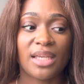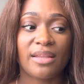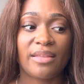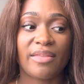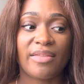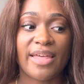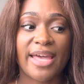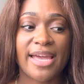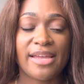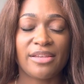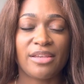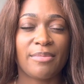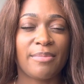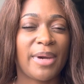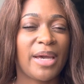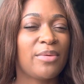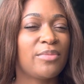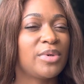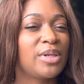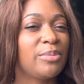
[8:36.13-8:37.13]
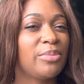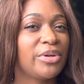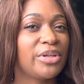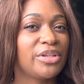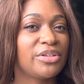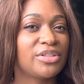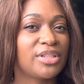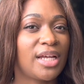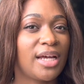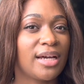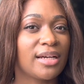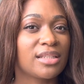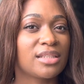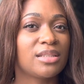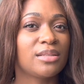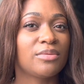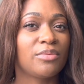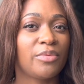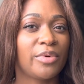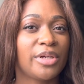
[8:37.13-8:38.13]
that you might want to bring your socks.
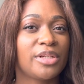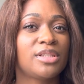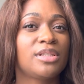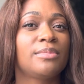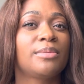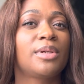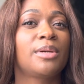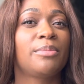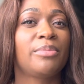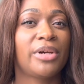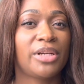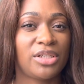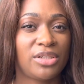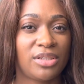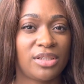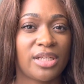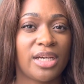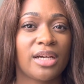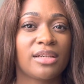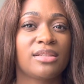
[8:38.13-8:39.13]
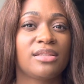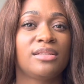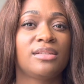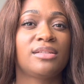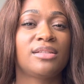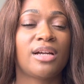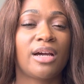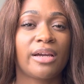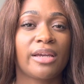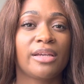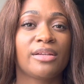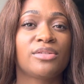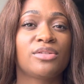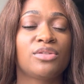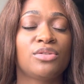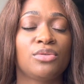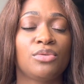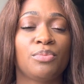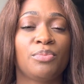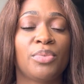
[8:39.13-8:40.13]
Wear some compression socks and stockings to